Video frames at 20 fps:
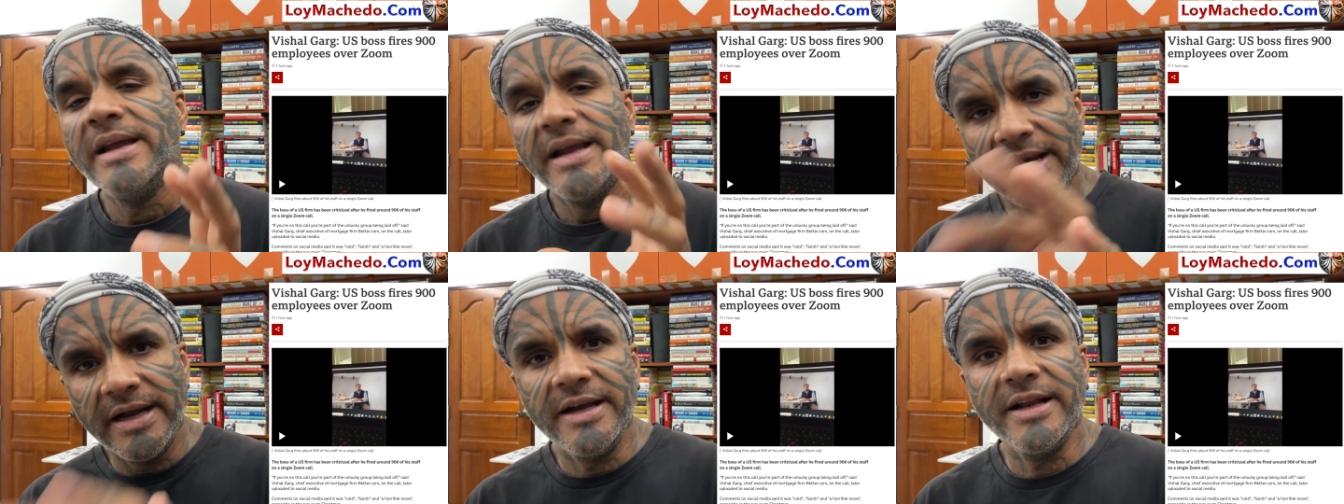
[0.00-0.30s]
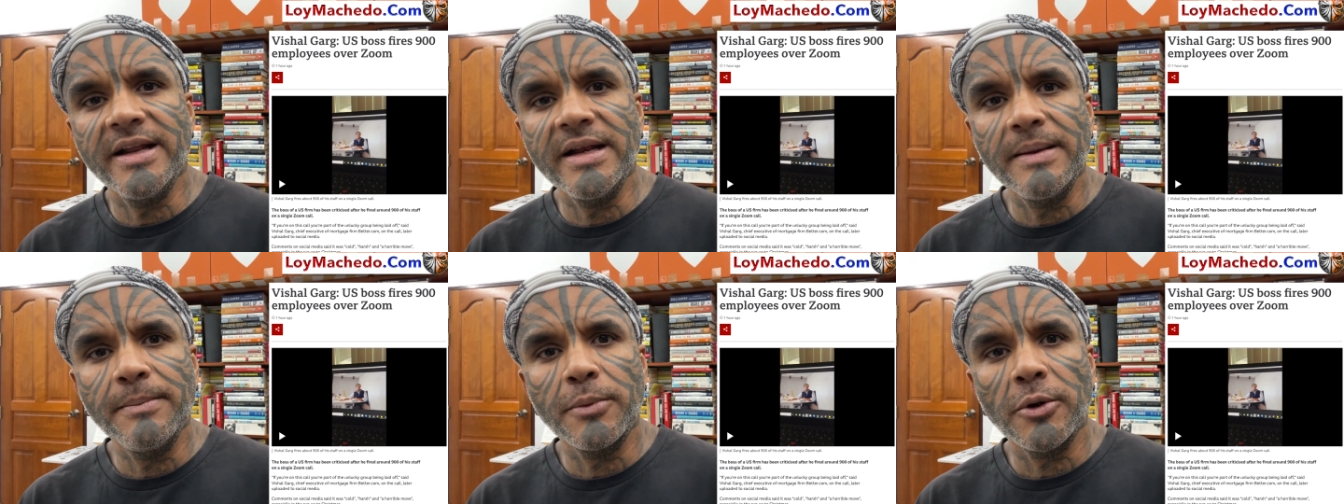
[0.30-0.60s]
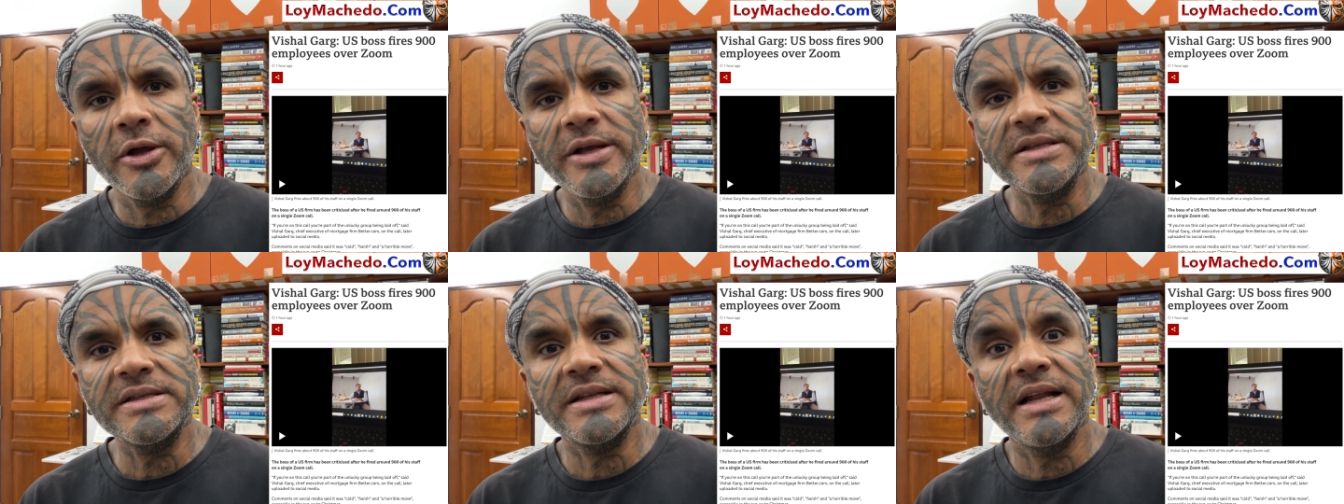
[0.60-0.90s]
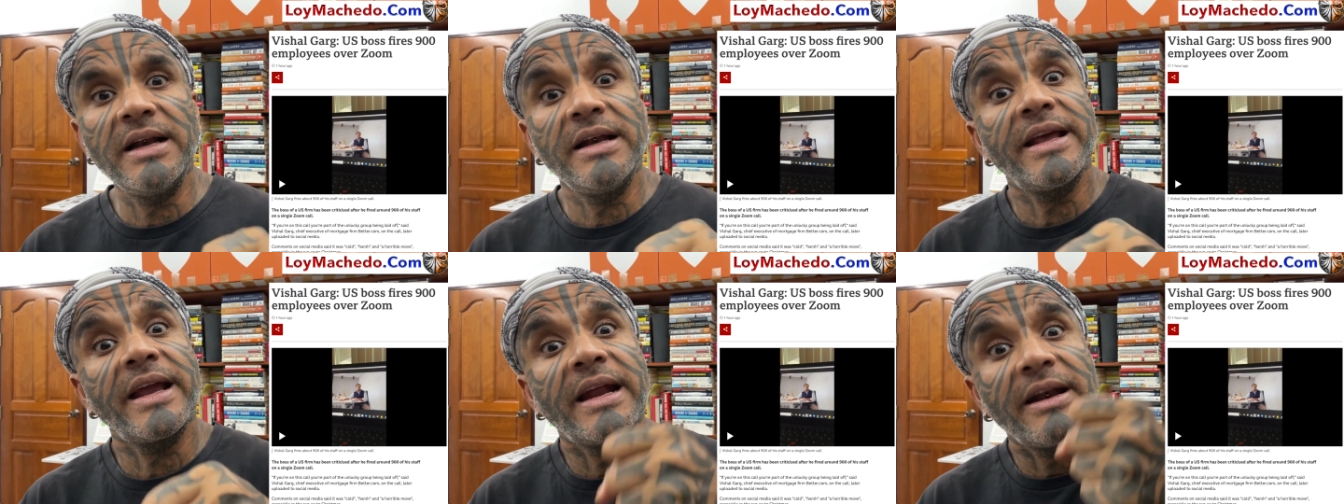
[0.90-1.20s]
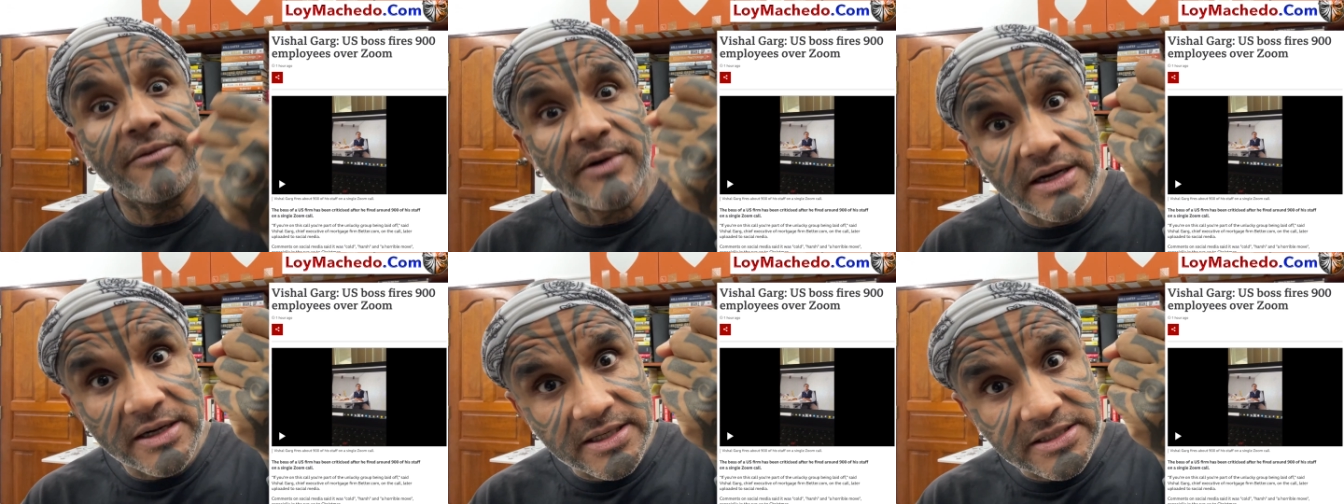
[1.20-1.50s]
Indian employees, they'll take
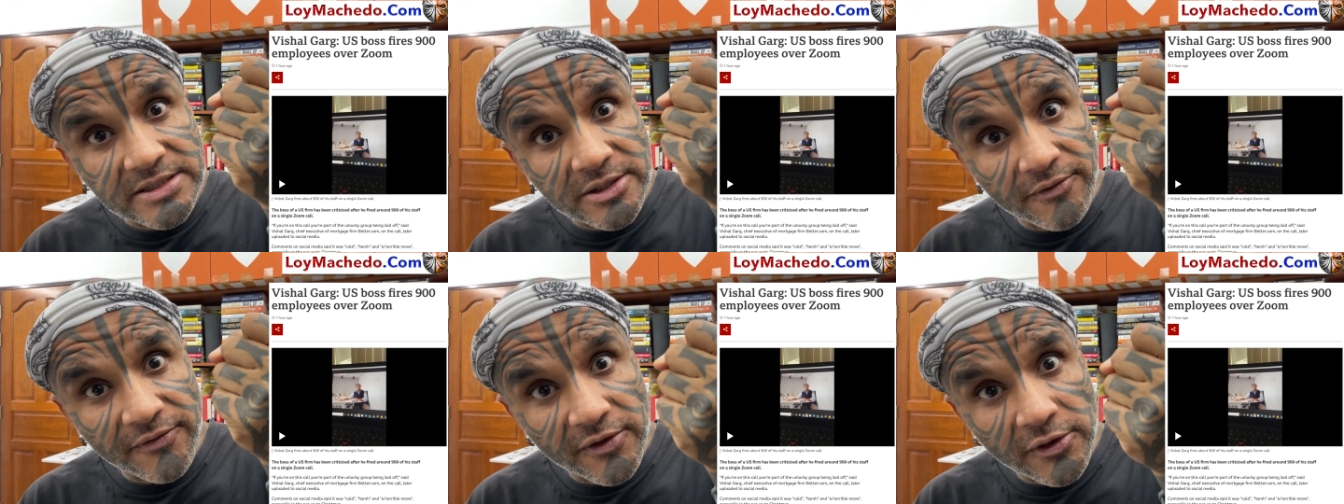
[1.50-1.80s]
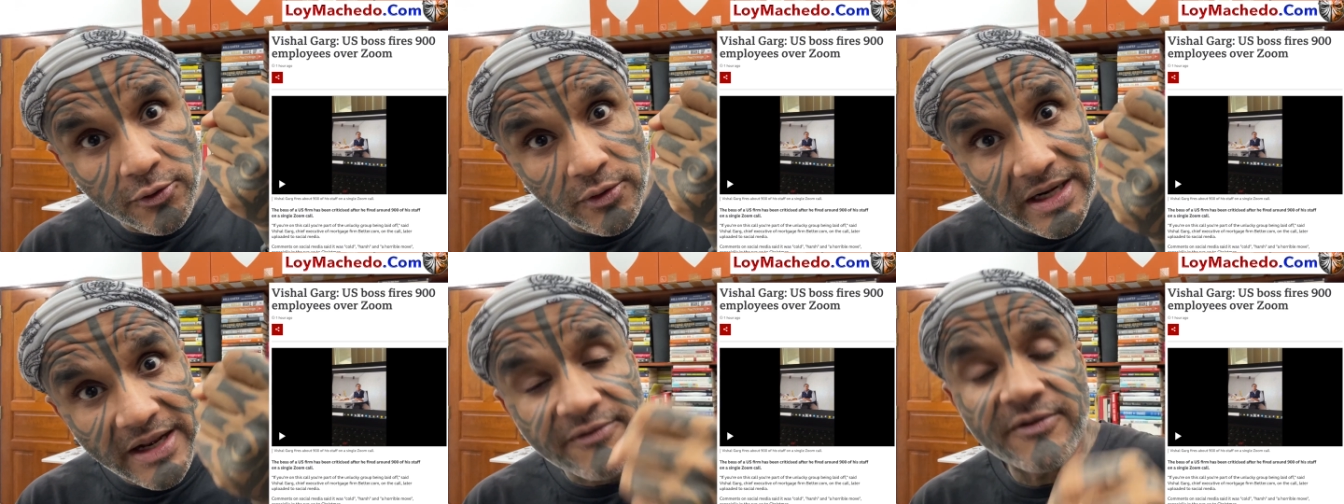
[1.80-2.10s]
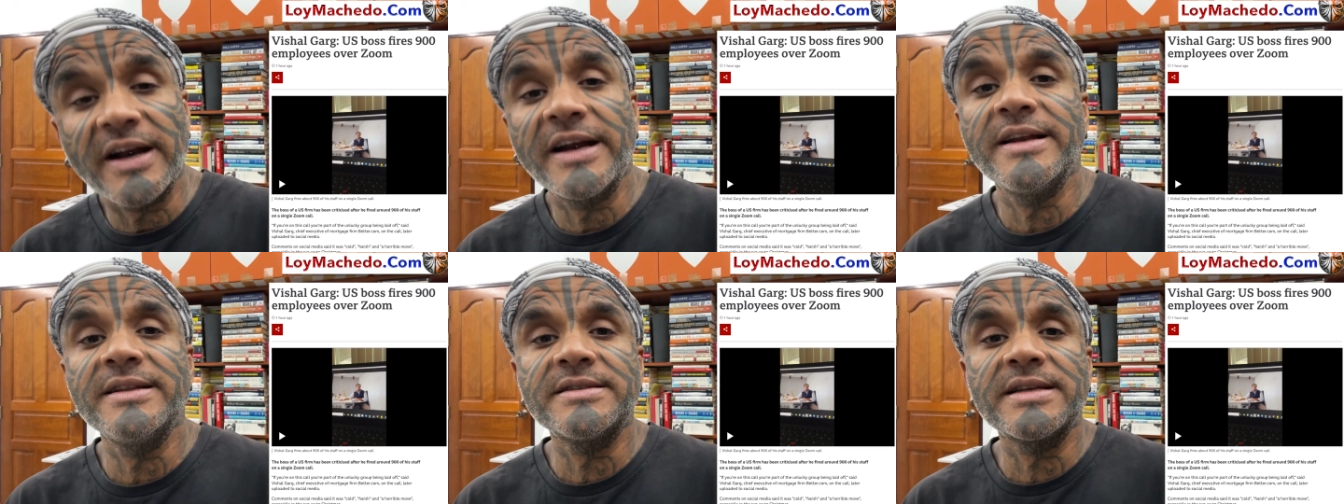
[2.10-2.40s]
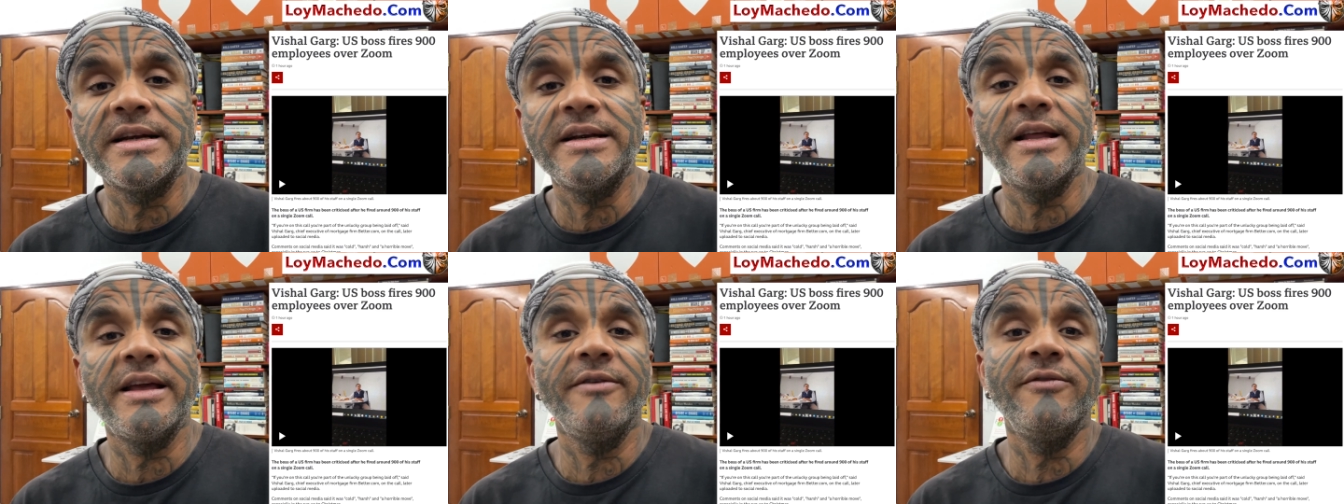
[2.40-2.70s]
advantage of you left, right and center.